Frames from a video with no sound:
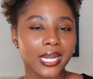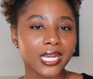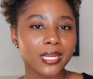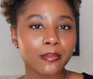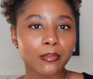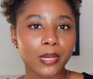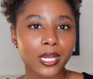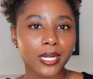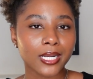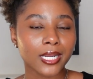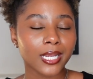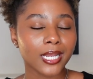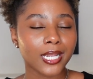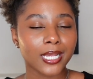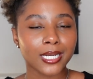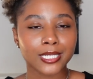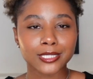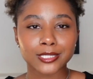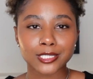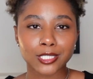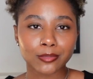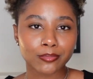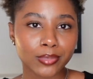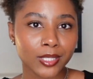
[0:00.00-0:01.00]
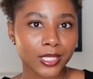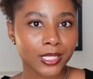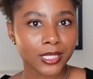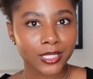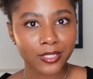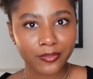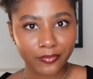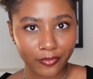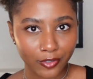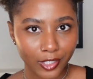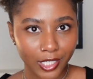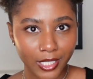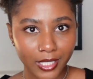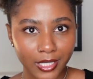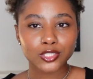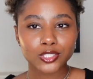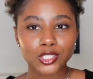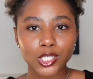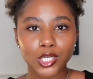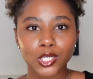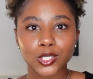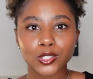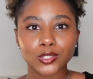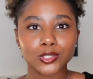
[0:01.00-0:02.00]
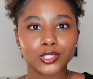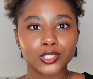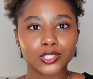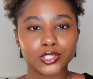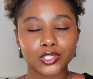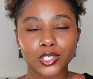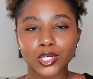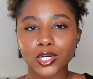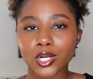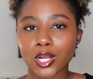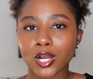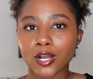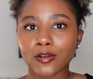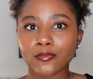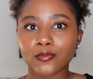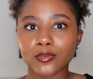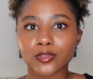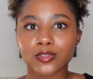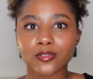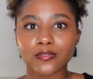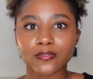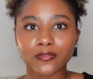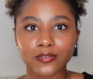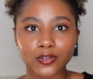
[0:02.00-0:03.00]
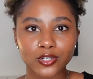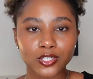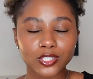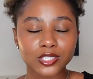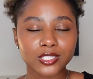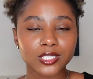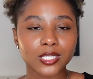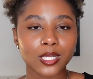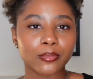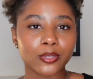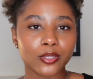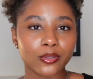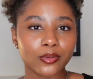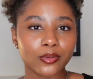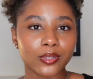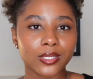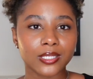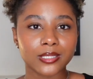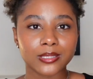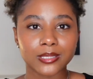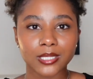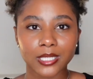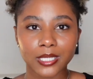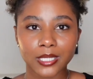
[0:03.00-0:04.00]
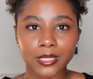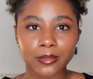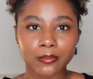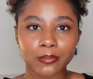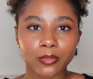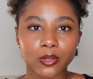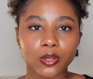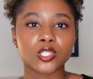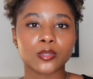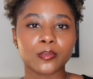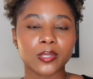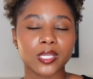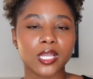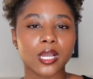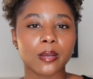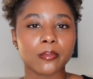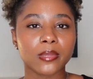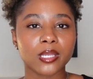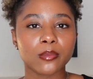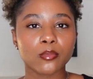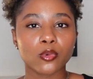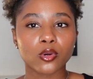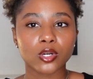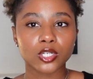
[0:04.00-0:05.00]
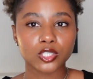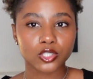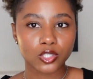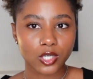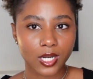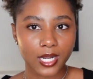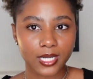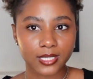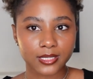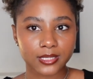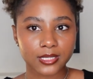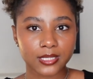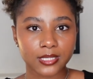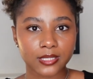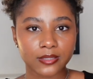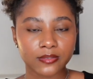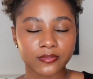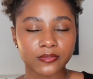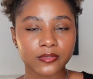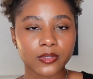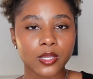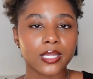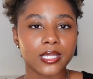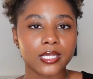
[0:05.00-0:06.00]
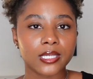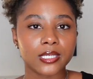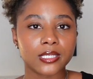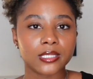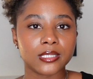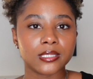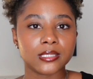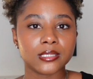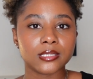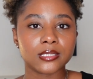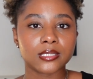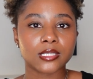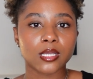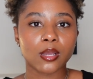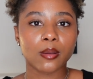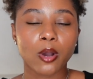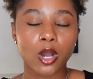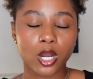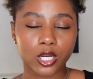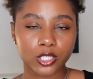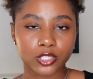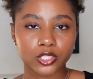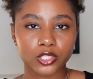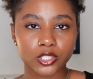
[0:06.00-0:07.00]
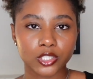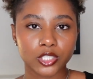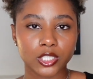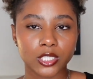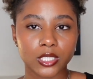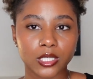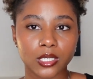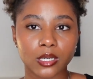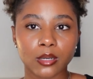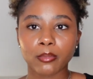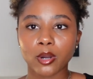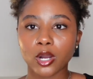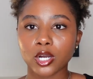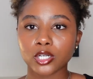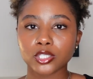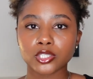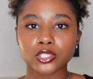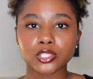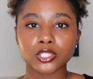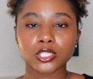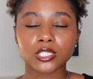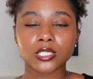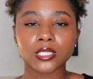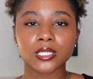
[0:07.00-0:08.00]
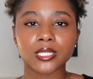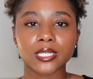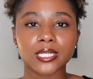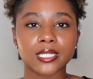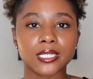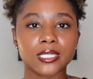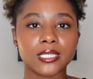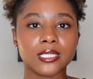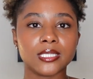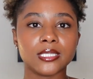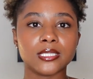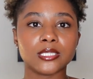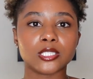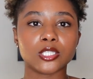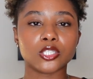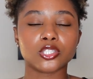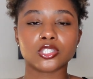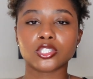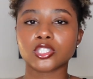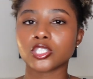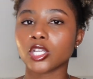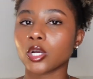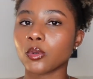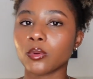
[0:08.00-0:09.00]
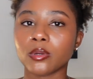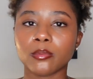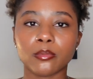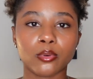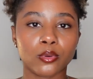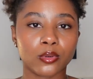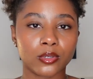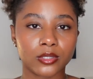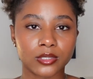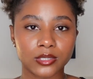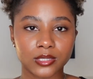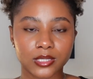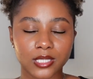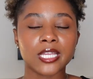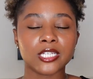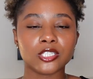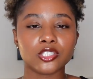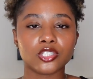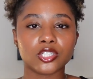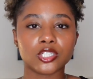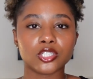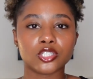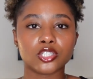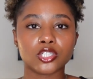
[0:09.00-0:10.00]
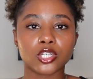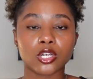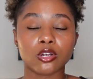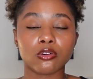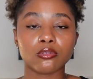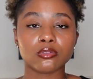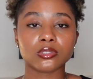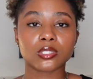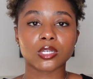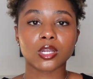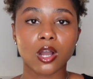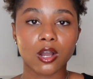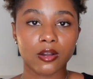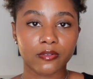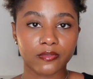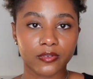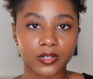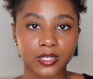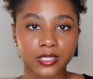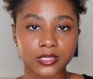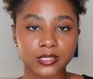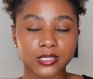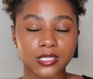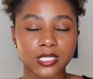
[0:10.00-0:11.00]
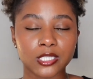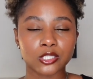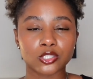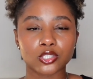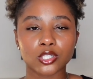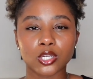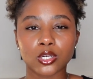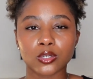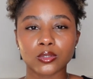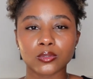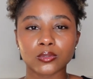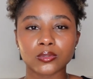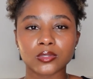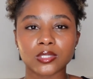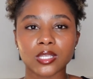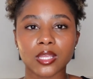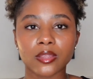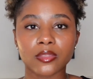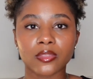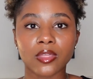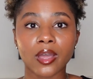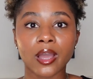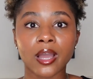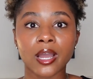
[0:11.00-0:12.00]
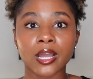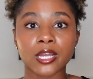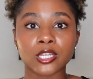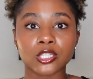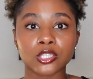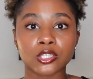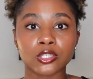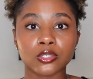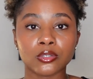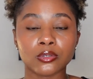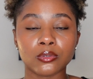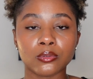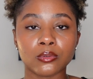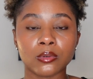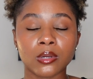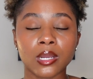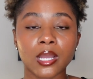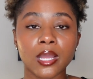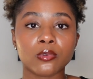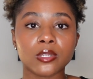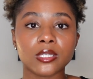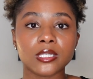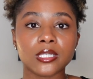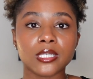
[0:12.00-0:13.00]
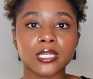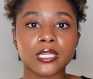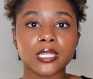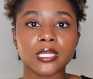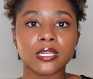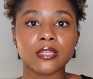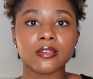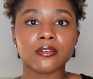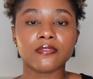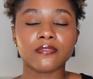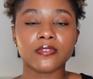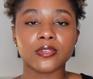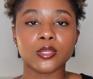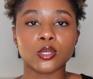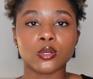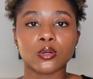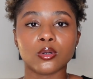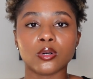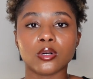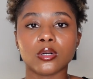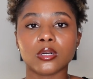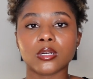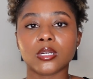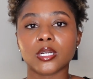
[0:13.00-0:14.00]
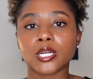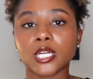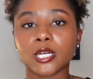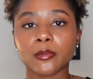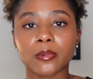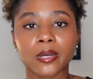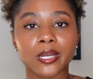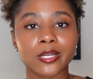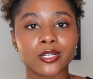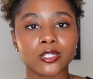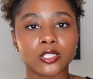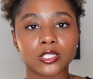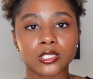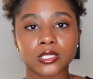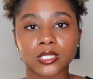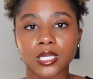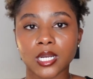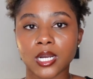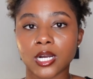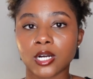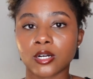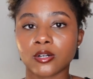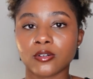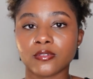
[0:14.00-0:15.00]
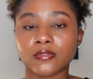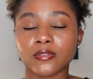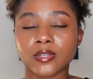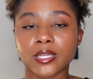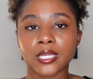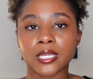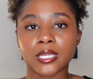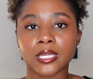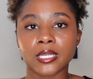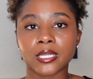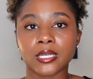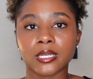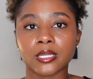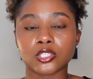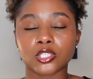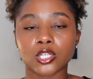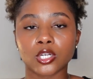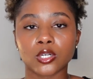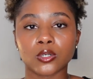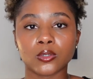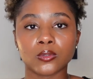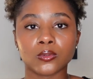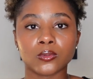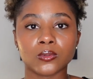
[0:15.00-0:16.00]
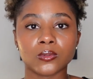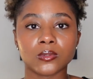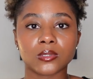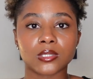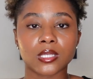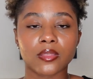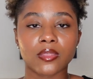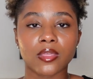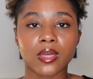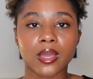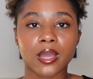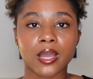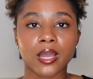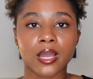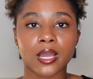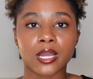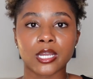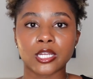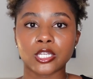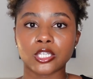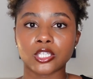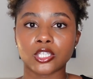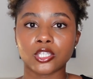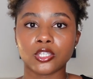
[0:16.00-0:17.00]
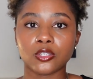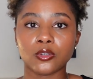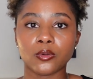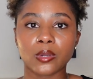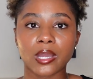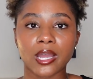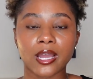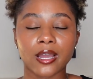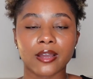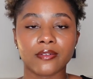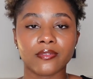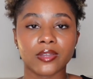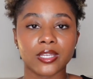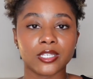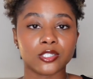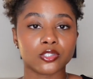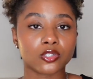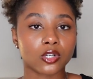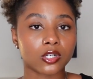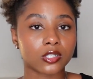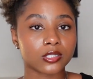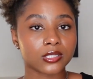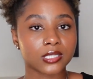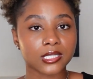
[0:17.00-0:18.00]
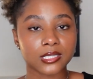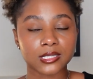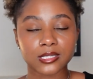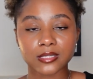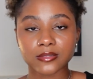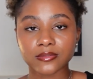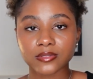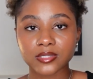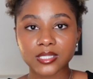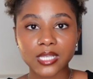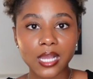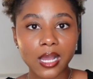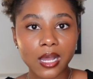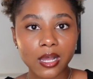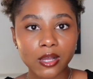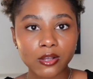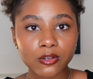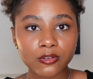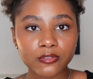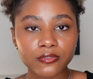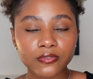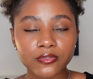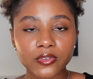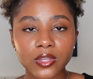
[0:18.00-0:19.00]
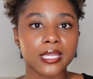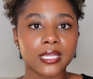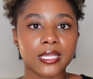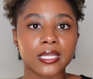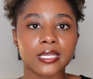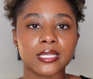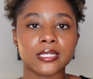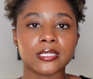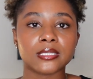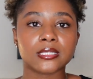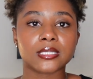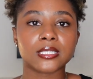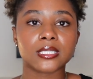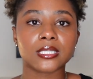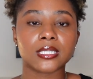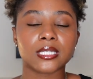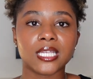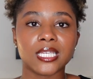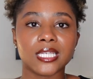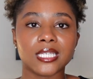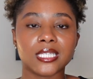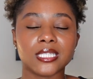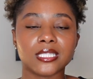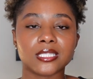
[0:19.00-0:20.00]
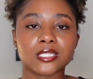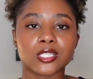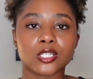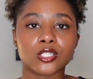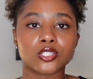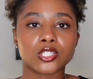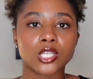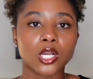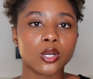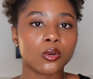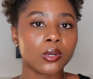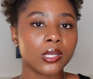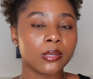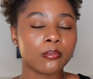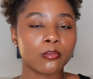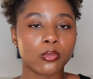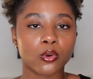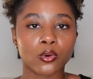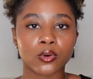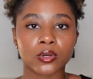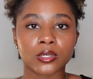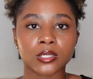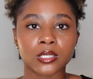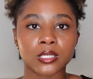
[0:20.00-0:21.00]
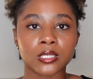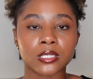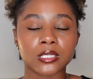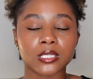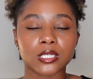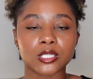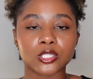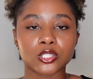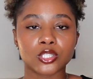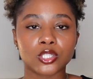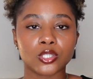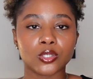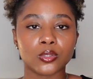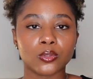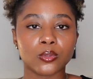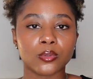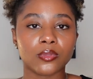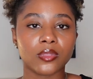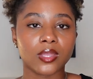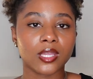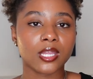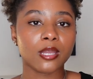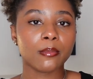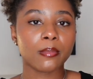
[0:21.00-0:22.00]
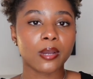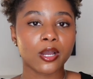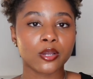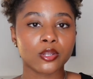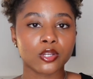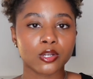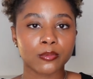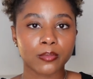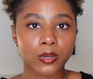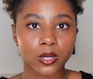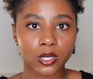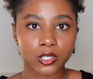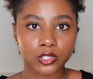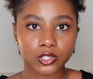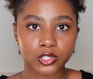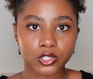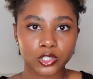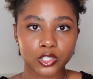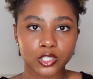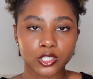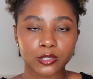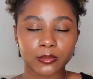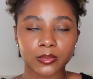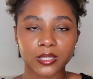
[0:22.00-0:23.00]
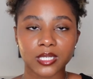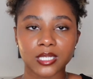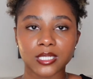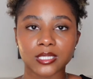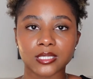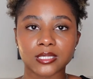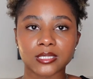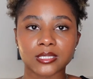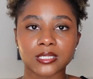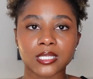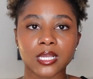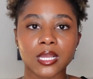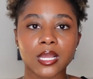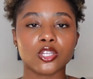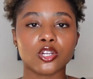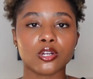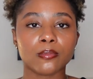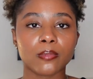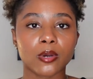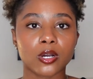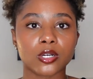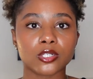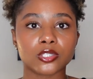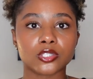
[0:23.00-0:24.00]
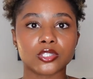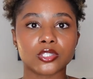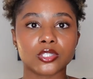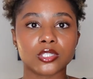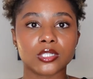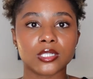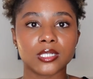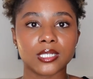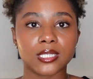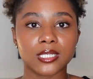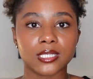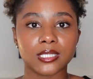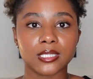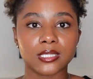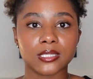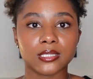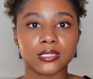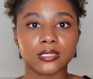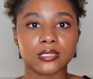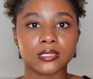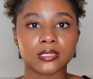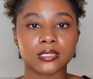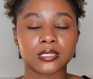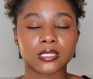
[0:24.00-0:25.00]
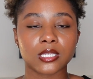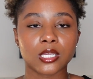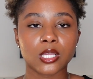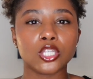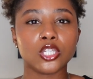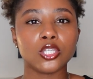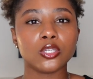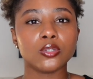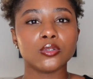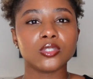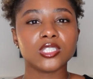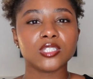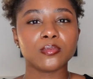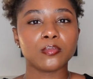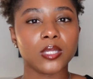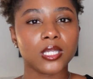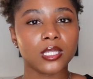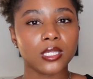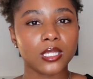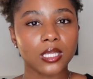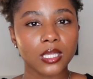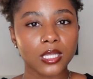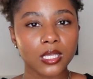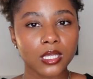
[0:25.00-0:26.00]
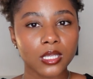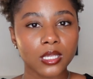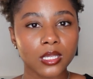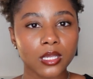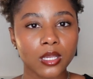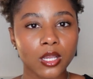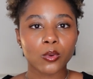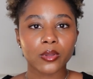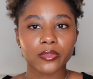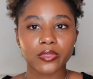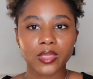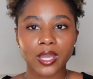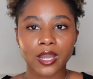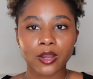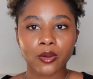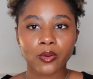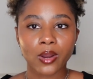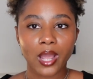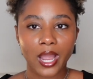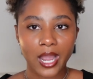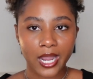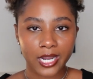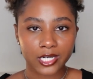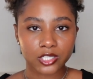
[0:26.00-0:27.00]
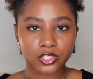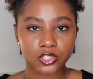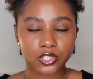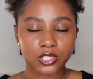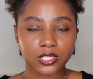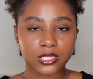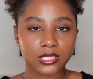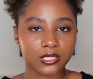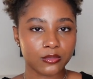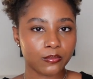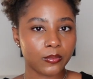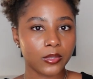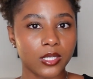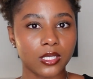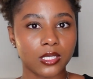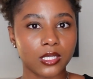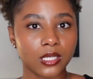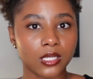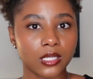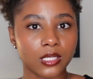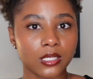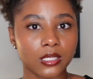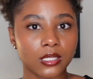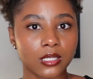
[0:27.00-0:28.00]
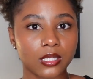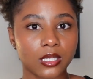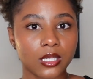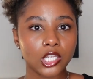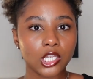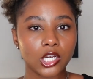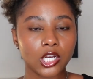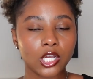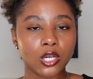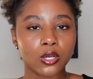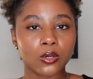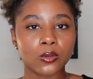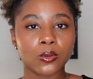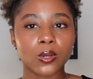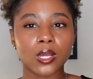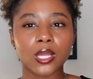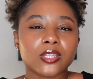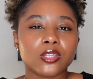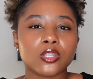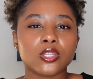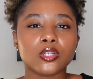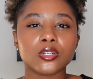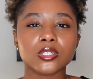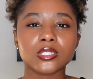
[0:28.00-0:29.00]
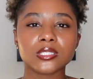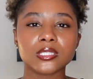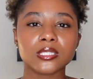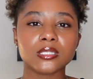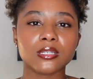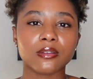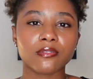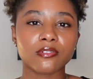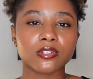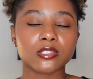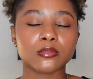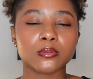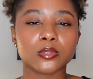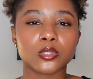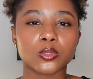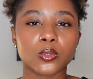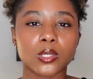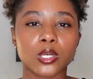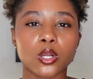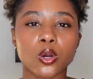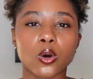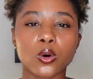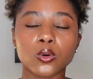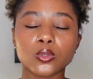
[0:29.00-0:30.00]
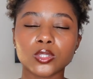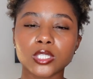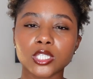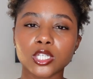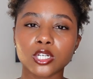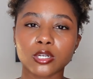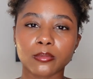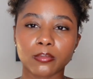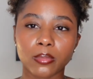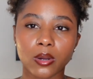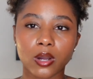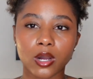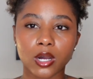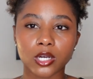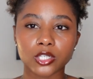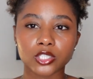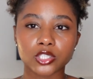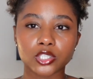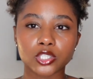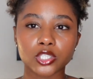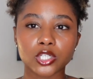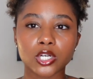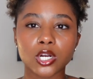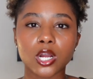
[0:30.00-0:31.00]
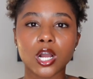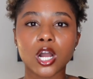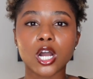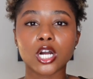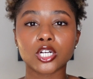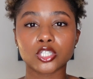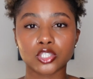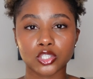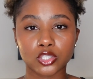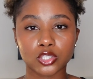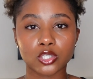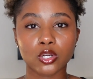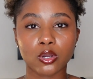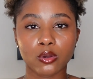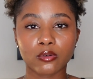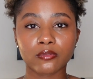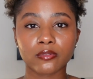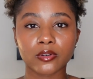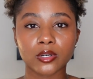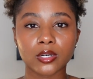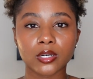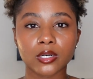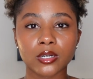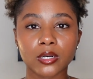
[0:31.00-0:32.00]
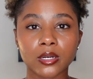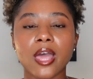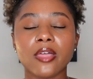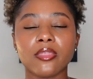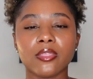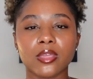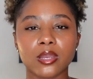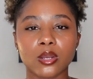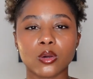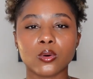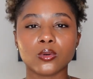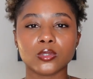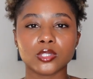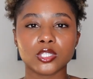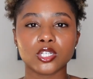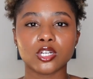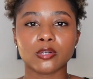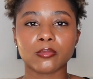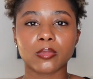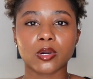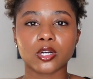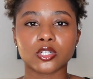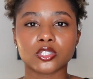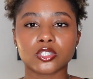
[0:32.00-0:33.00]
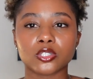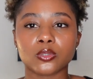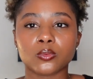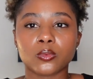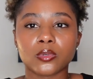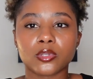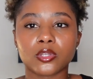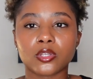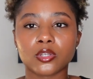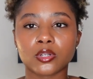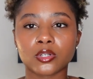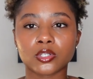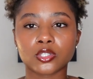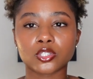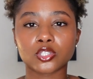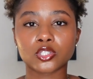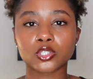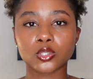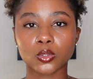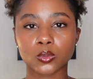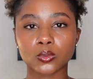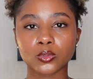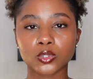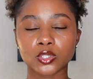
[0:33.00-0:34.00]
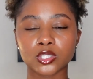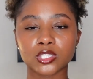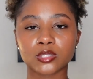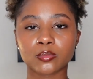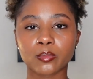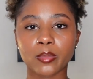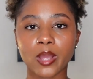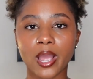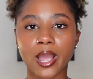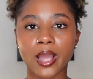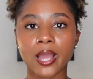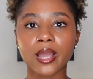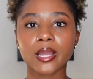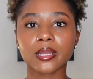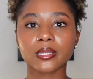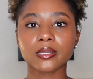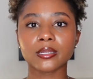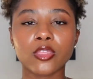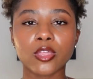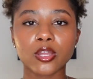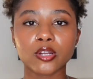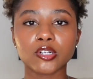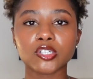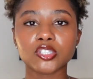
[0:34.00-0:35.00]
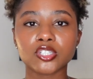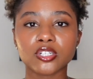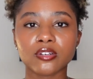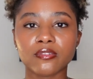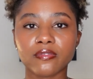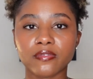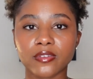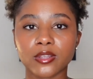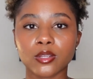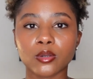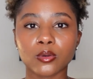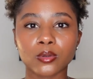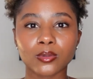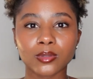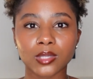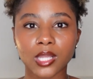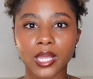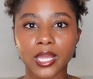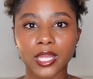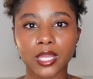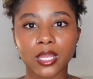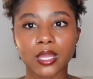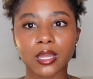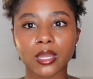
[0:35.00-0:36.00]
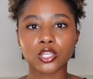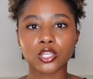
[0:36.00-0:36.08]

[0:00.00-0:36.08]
any money and it's completely free. So to start off with, the first beauty tip to becoming more attractive is posture. Posture is so important. It just shows confidence. It shows that you really feel good about yourself. It shows that you have a strong sense of self. It is so important to think about your posture, because your posture is you speaking without actually speaking. You know, there is a difference between holding your posture hunched over and then holding your posture with your shoulders back. There should feel like